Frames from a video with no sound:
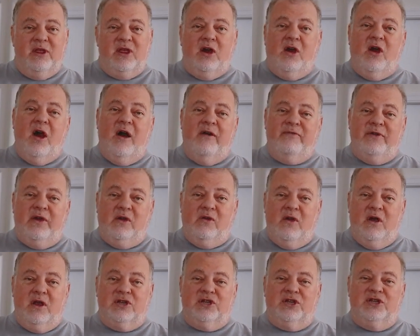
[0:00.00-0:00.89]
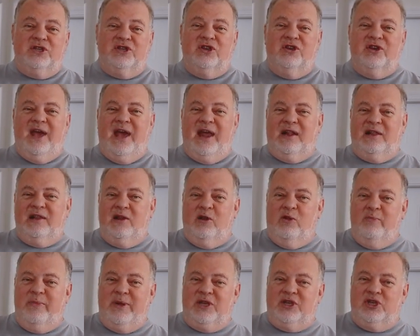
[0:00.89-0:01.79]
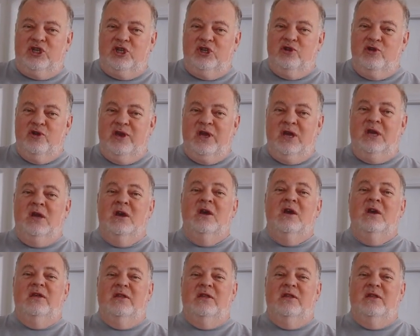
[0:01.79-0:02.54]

of the coffee crunches will get a little bit chewy,